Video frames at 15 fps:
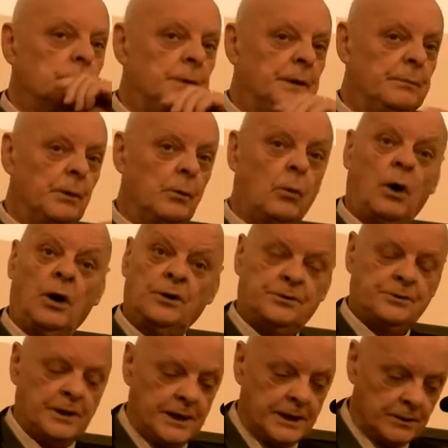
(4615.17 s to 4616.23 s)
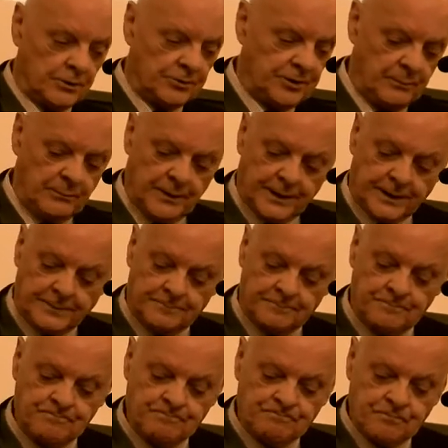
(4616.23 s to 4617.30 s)
People want to hear
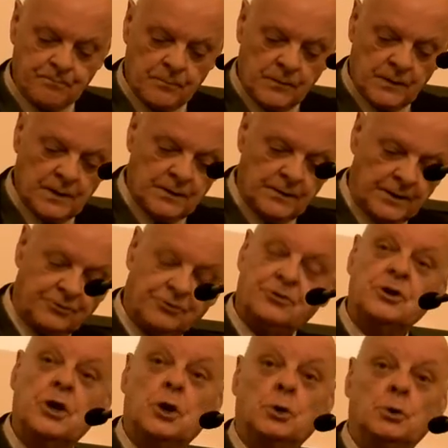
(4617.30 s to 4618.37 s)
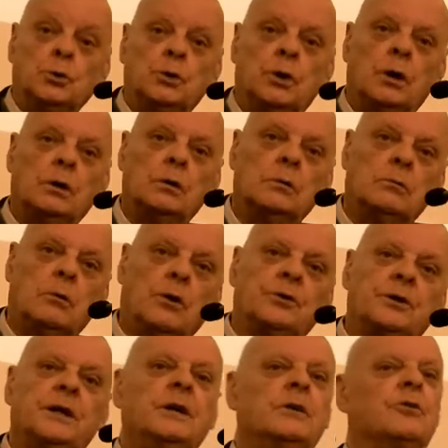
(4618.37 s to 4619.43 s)
something that's new,
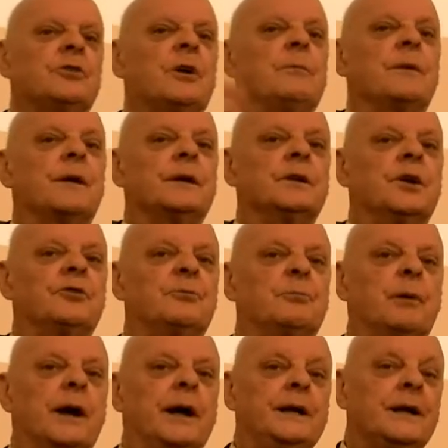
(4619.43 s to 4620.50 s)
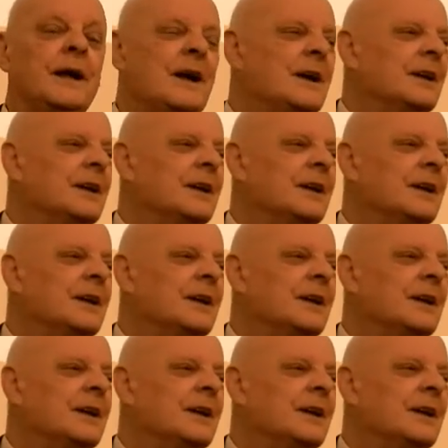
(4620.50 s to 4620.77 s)
want to hear something that's bright.